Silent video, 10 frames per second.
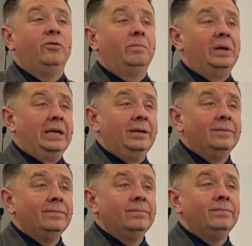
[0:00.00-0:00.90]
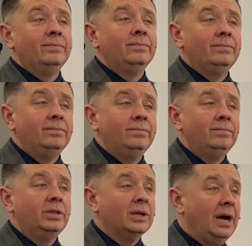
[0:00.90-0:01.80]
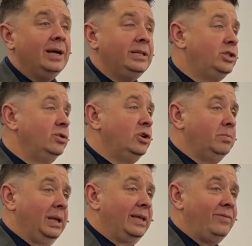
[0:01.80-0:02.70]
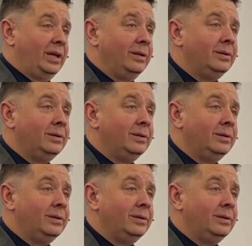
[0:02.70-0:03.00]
for me the God that you don't believe in.